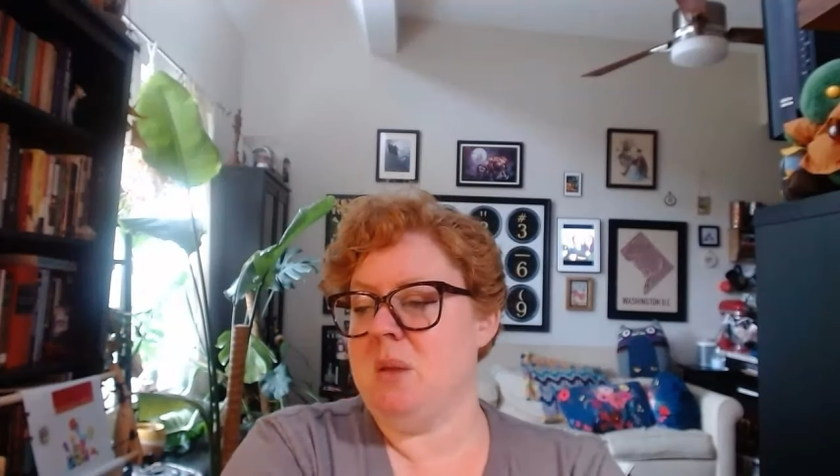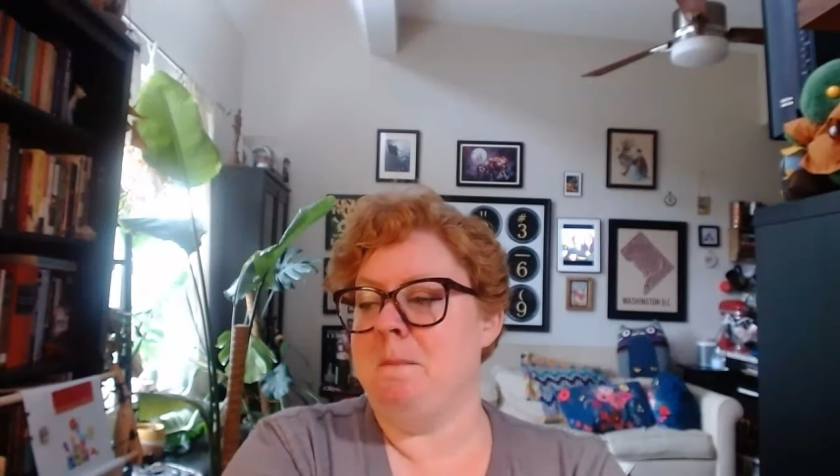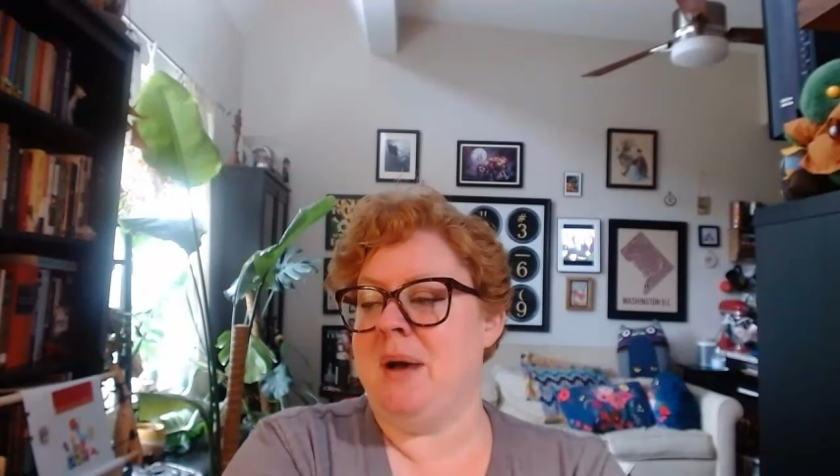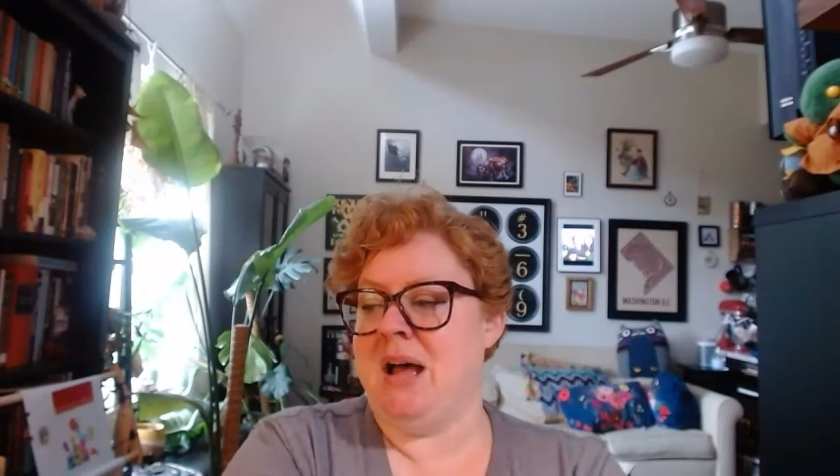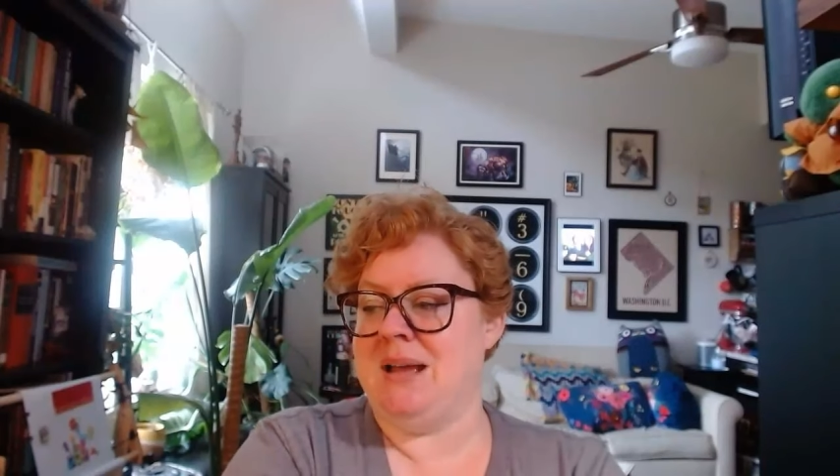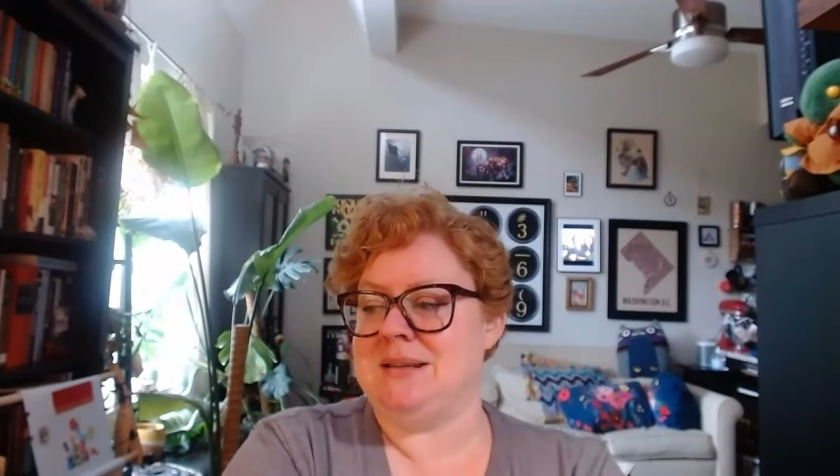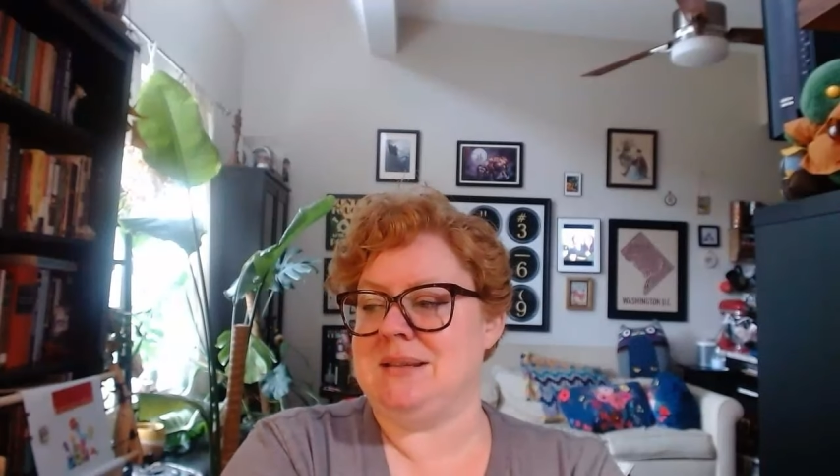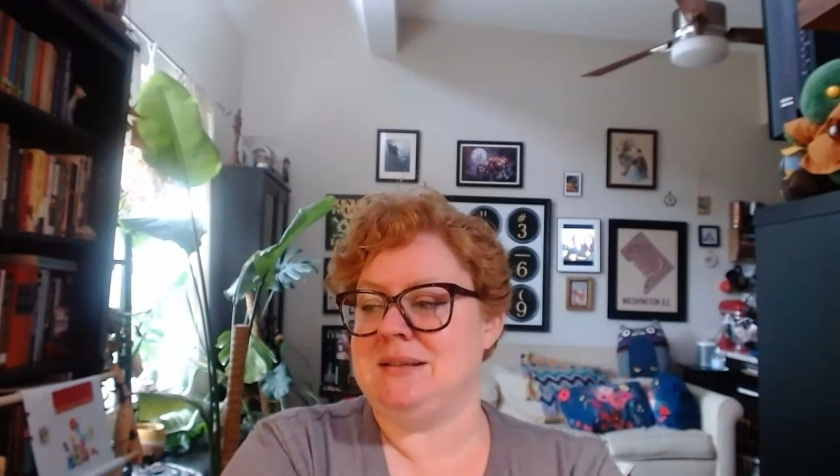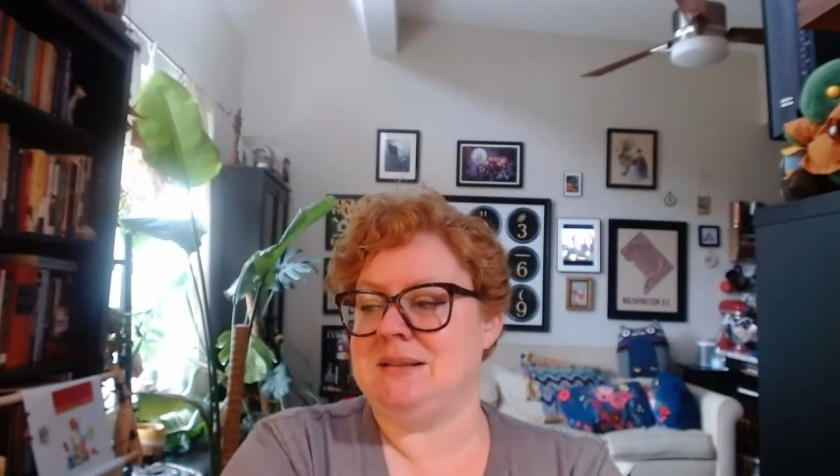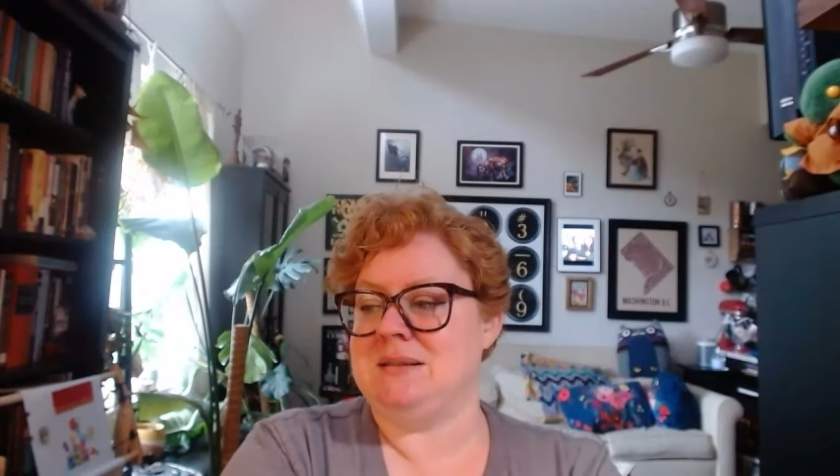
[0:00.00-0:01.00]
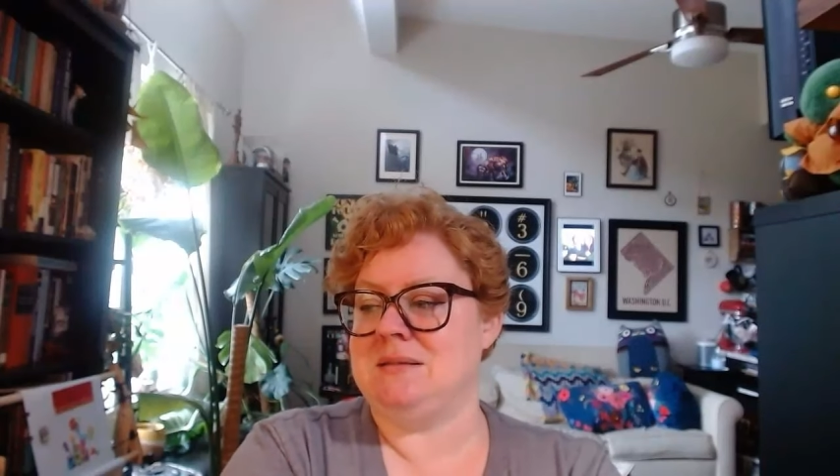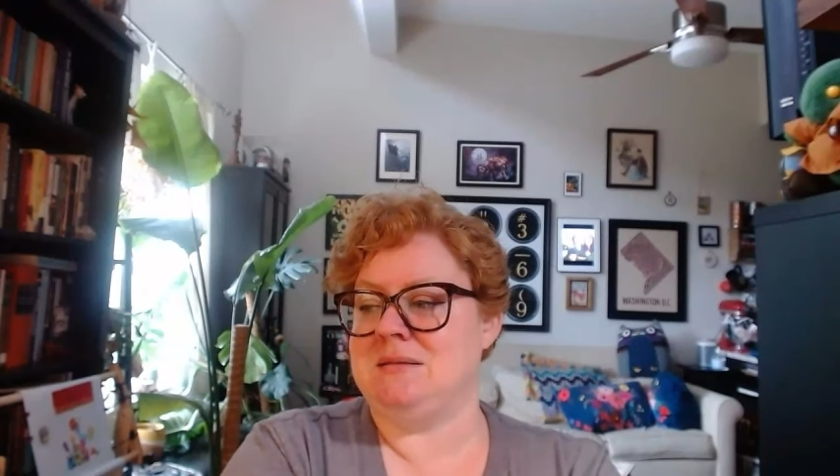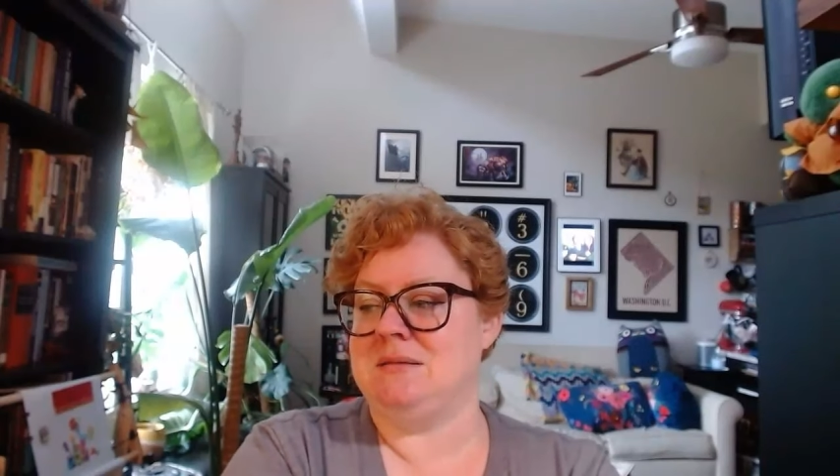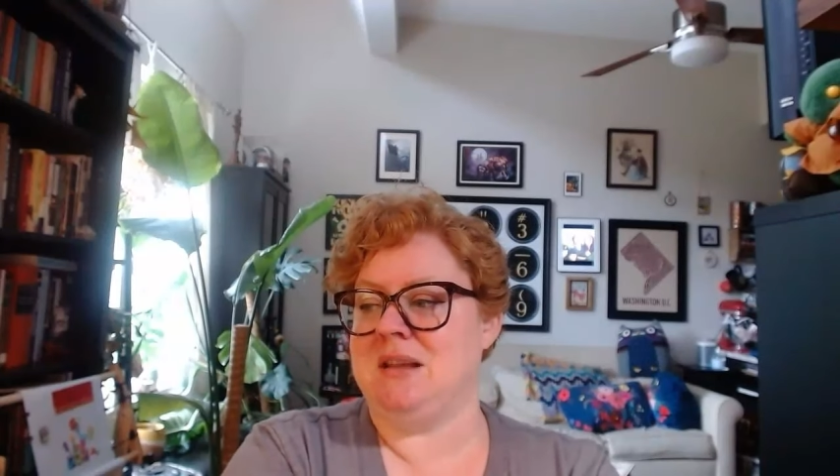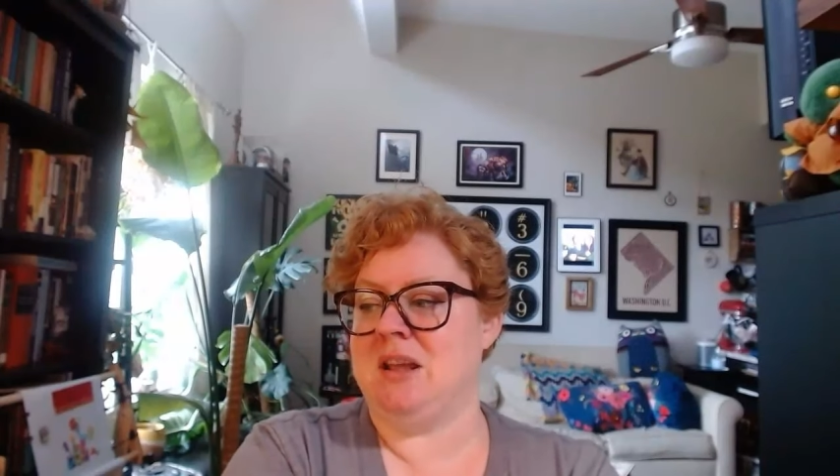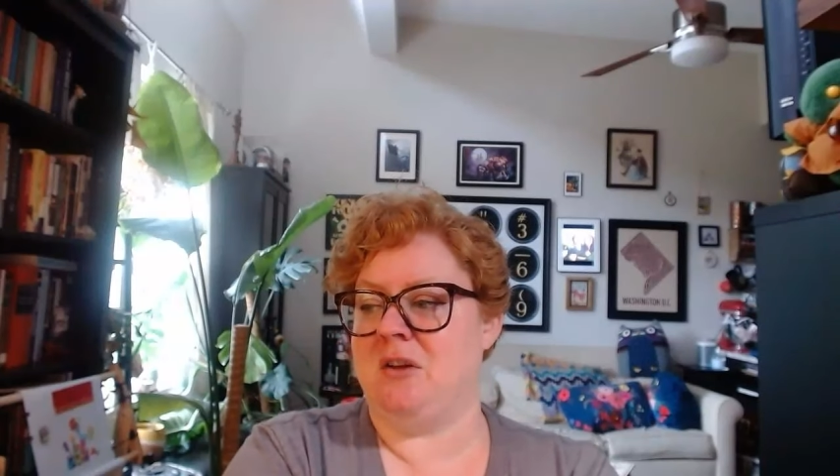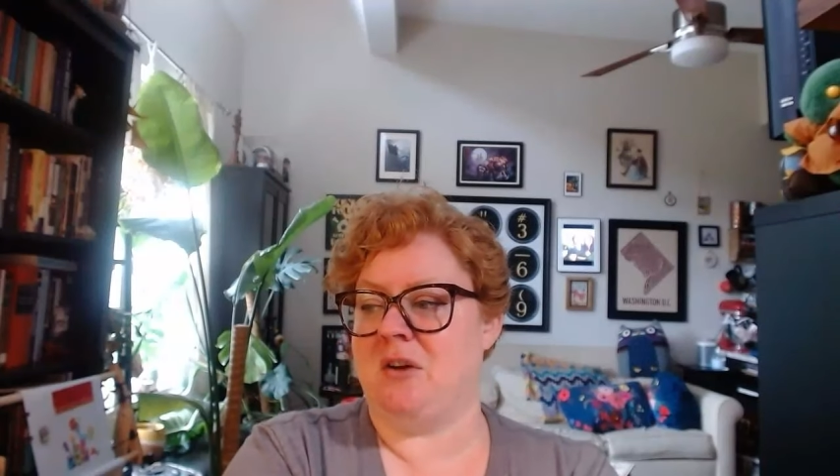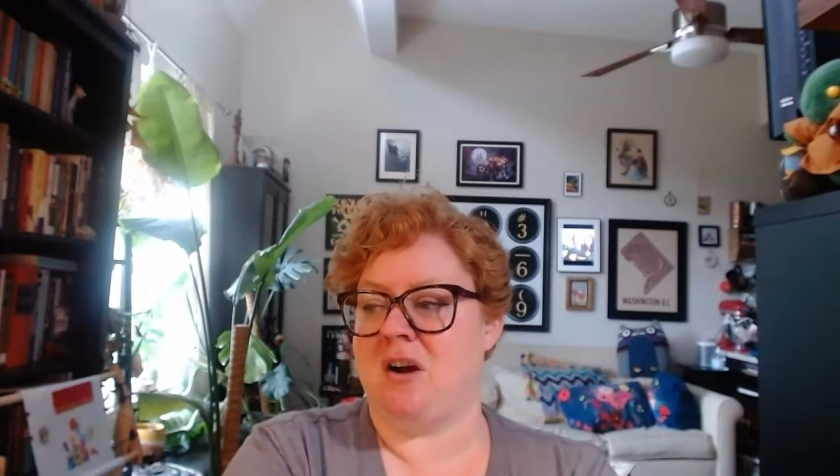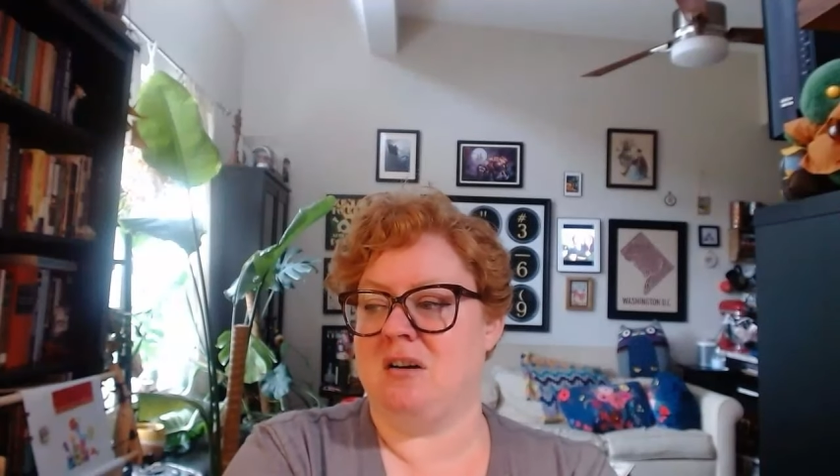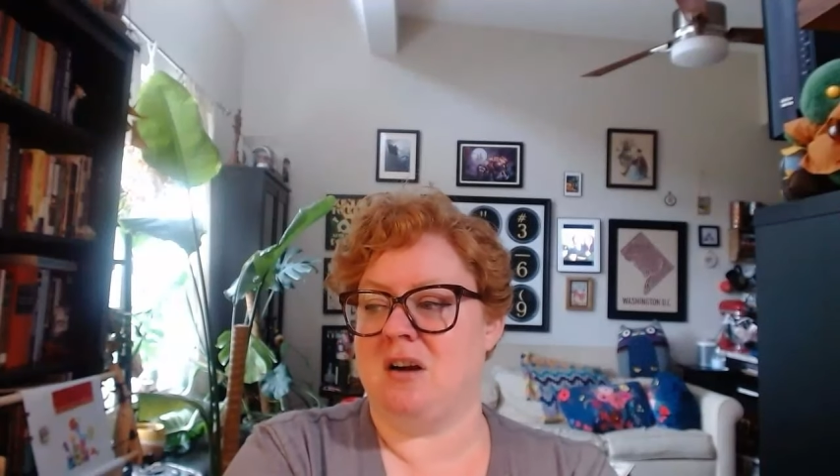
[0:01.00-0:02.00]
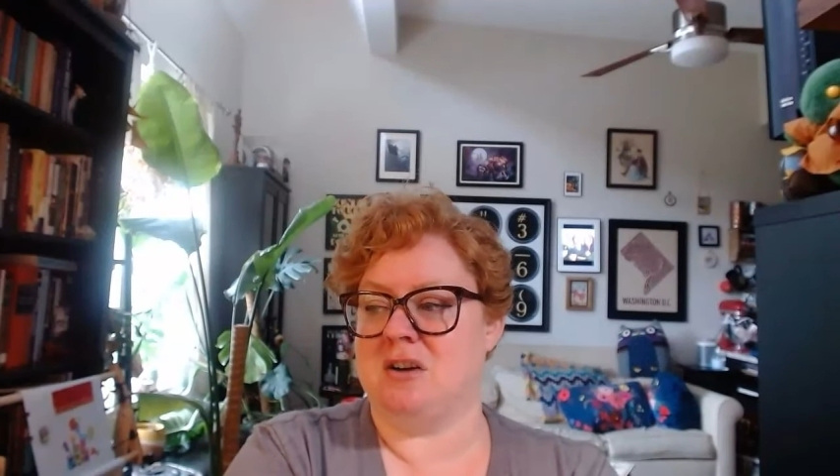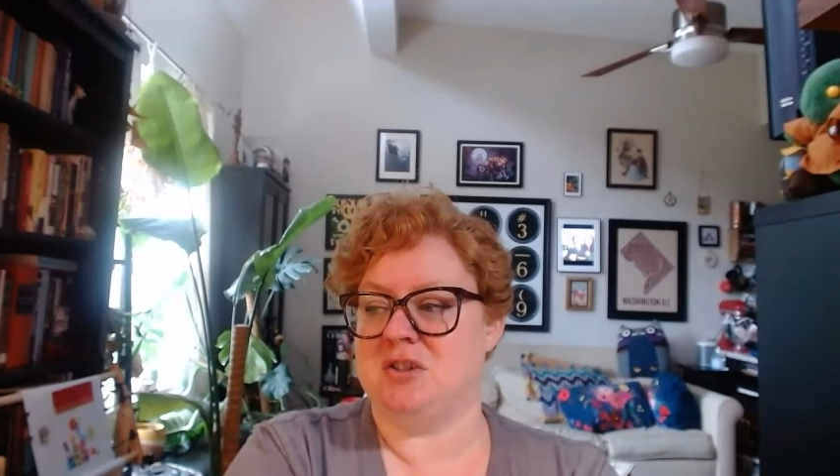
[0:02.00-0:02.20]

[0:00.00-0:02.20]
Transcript: But, our